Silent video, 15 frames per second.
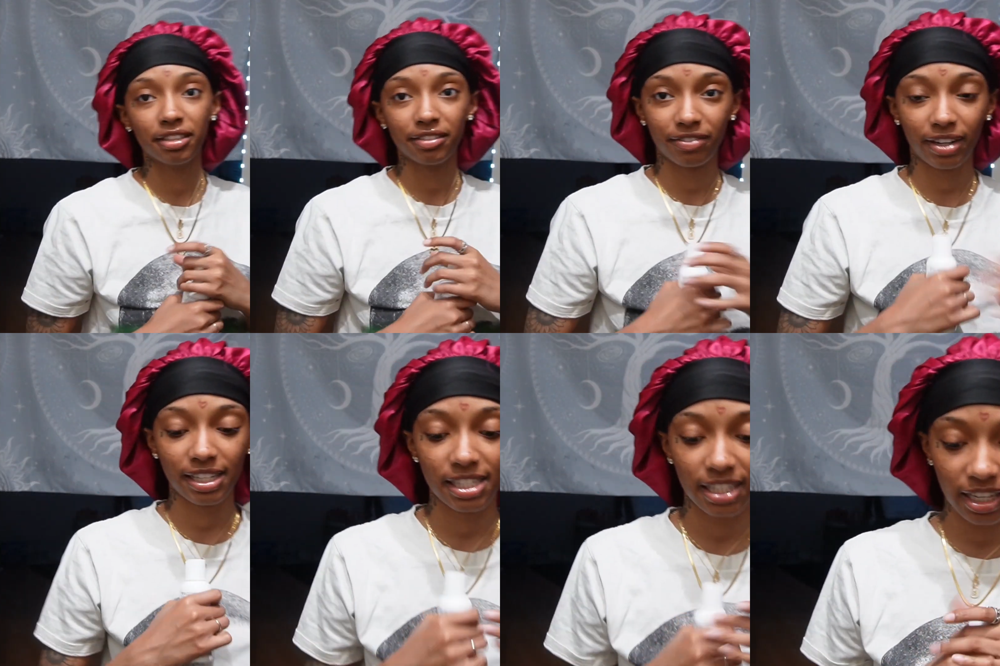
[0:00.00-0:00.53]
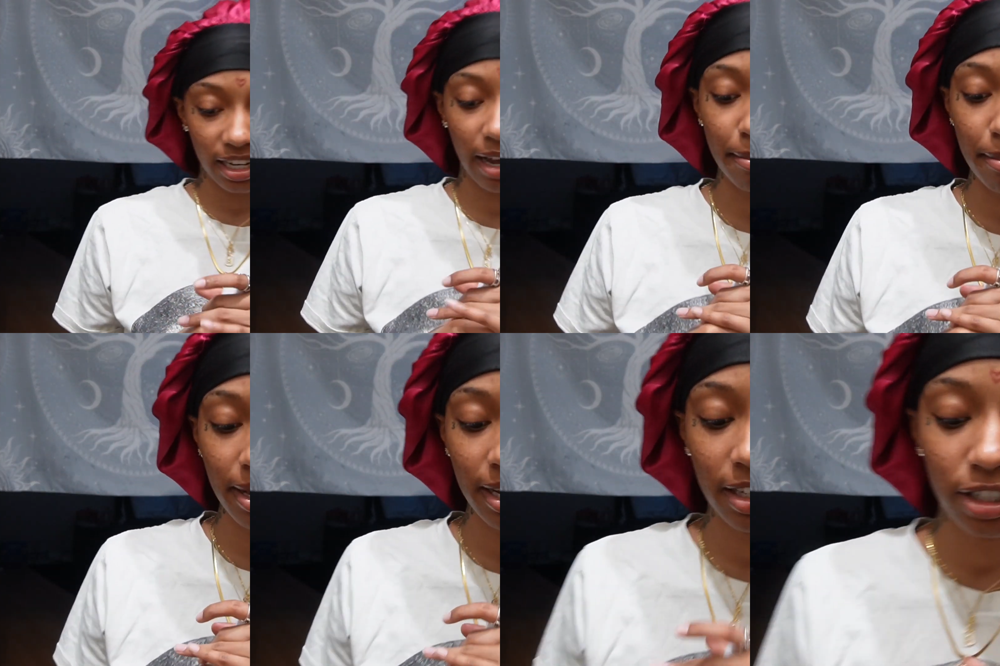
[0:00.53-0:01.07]
if I said I
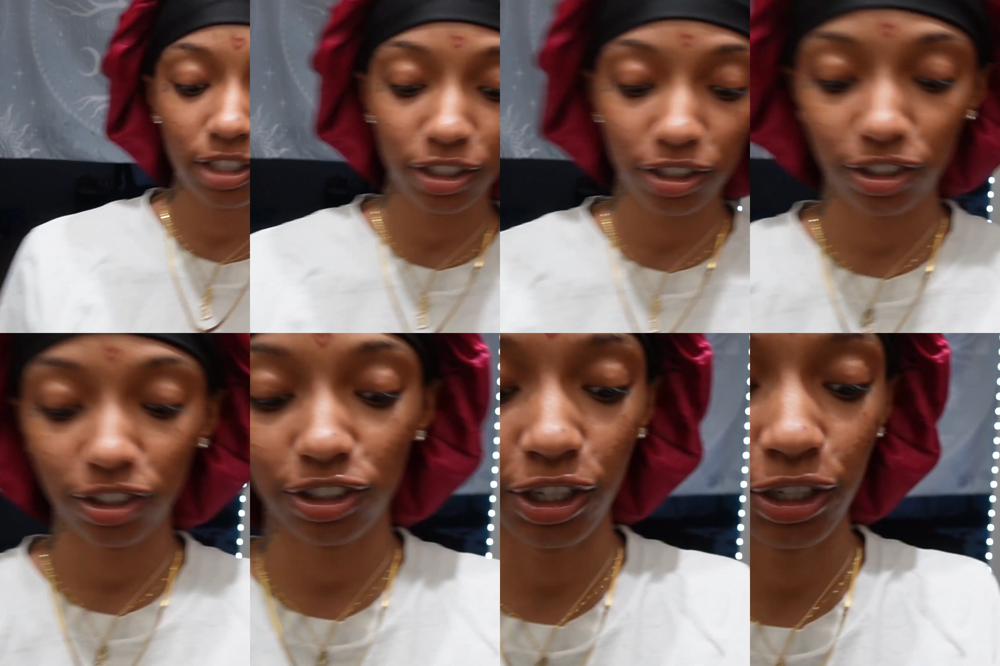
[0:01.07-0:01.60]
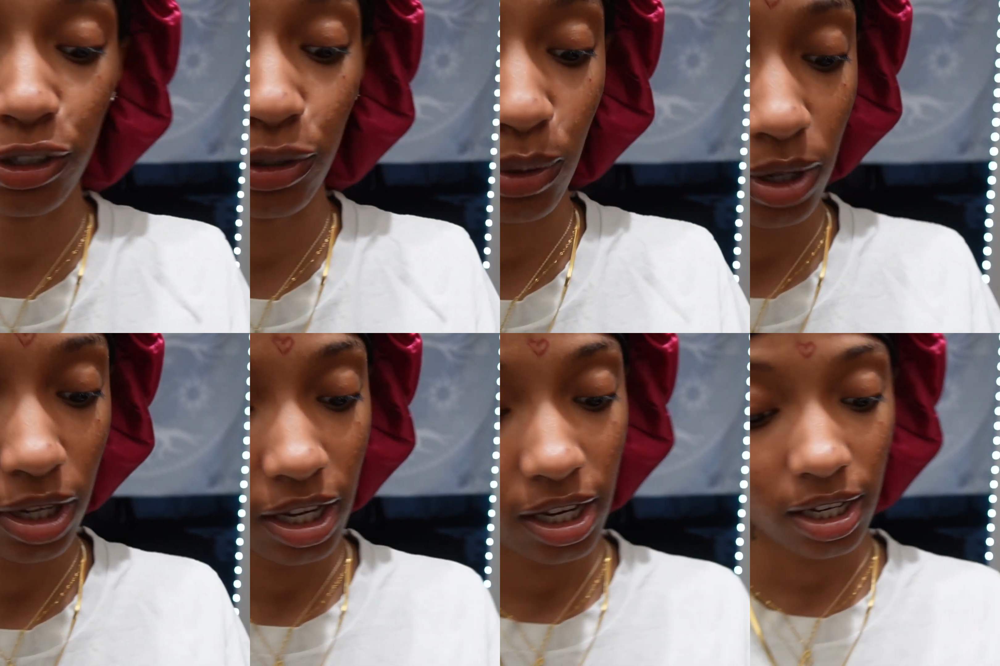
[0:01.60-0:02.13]
met a ninja turtle?
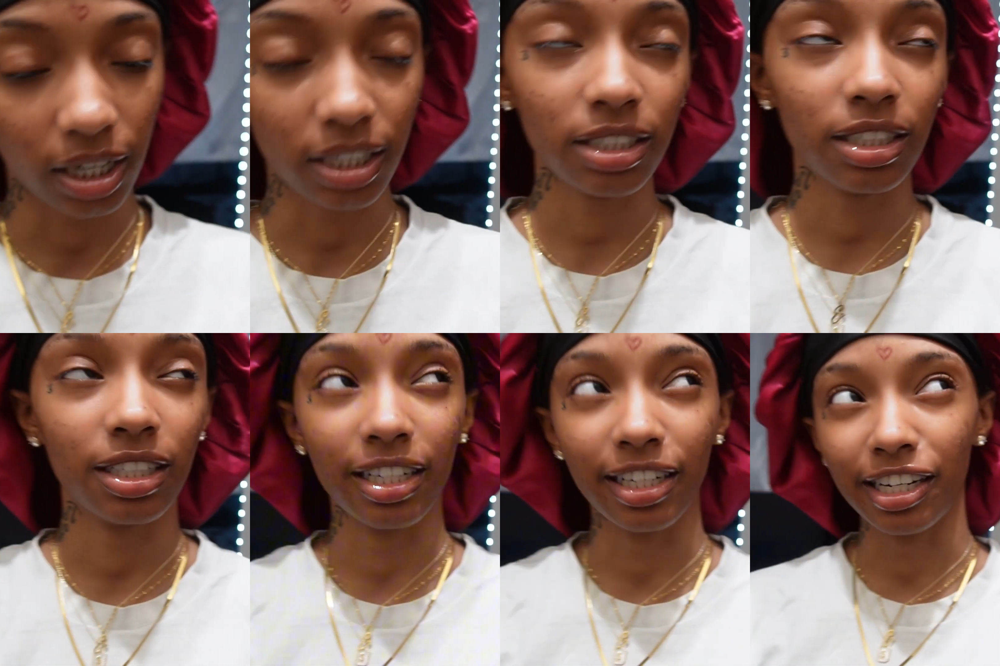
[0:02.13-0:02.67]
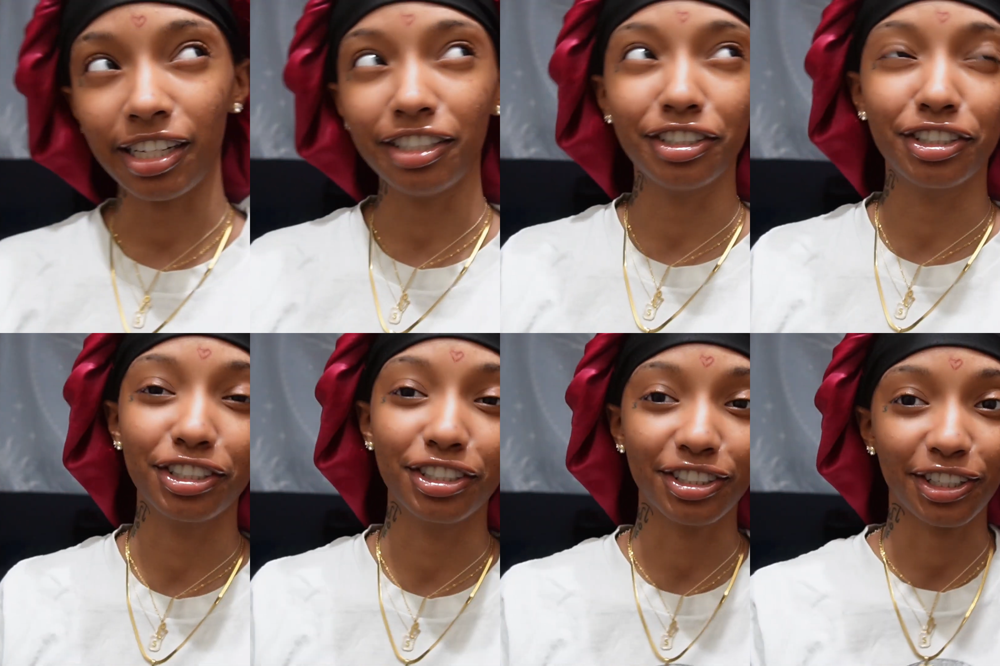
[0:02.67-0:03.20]
I said a
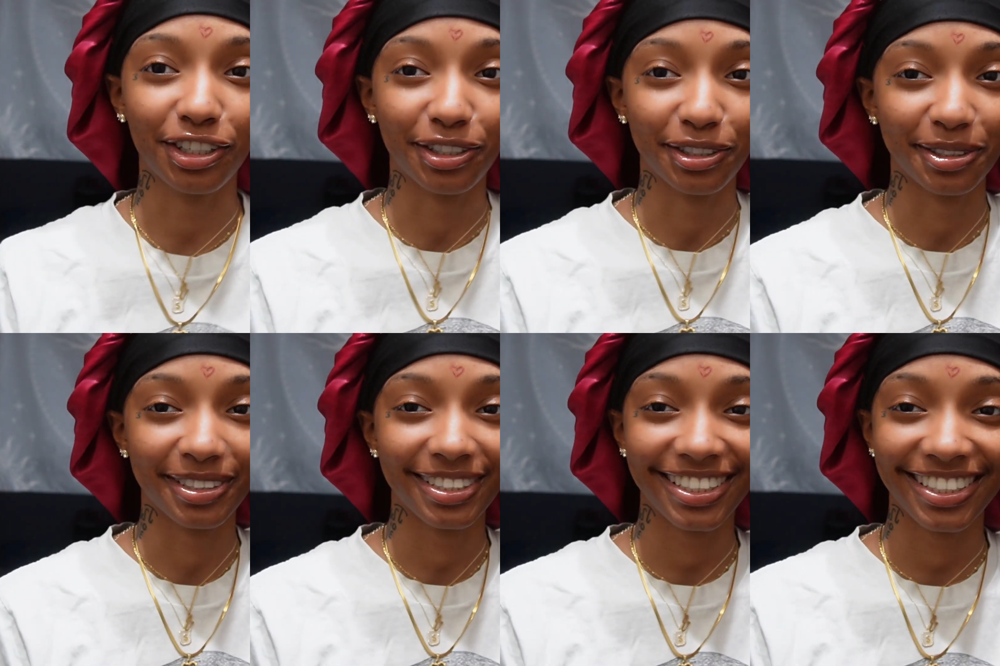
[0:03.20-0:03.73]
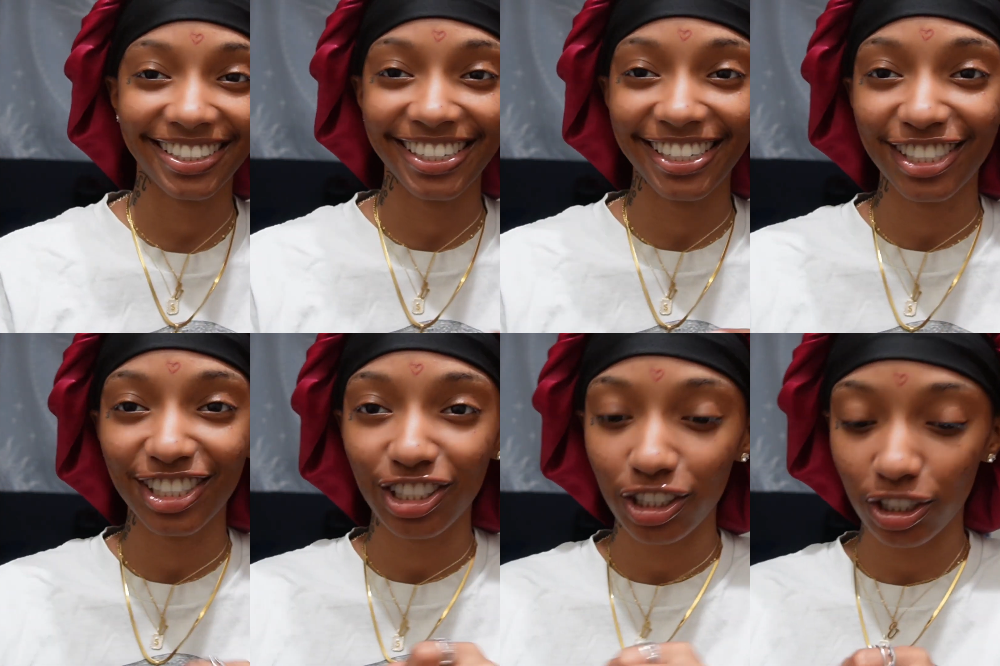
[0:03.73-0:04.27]
ninja turtle. A
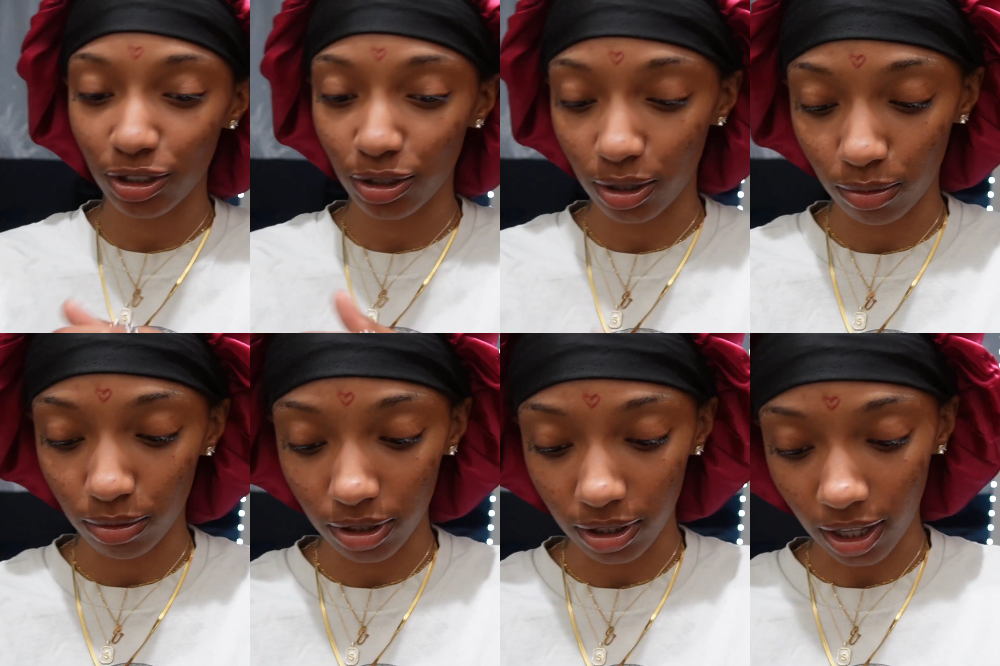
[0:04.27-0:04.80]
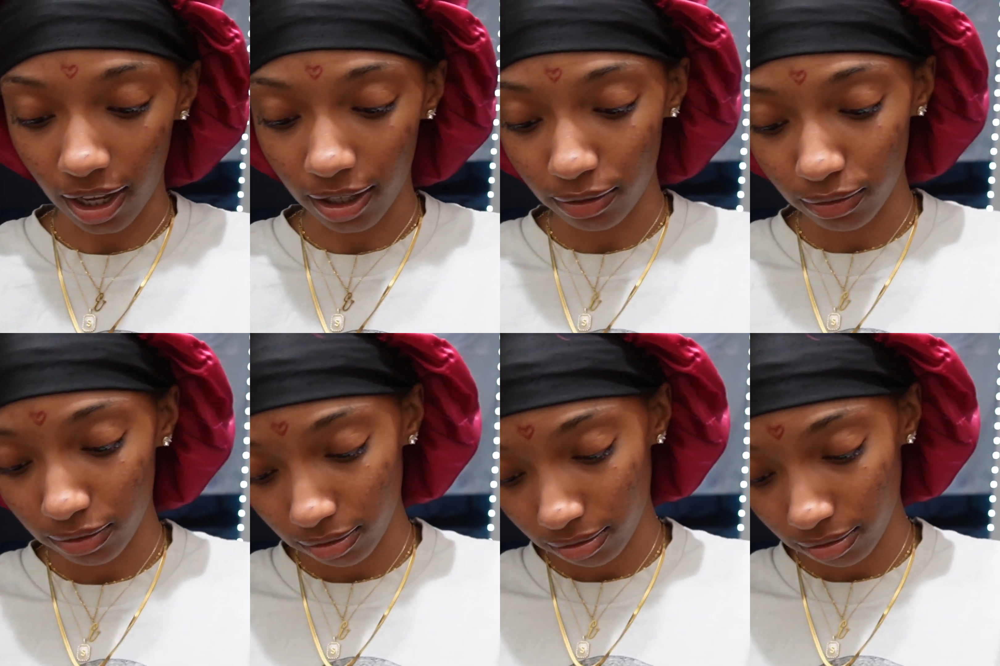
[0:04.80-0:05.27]
ninja turtle in real life.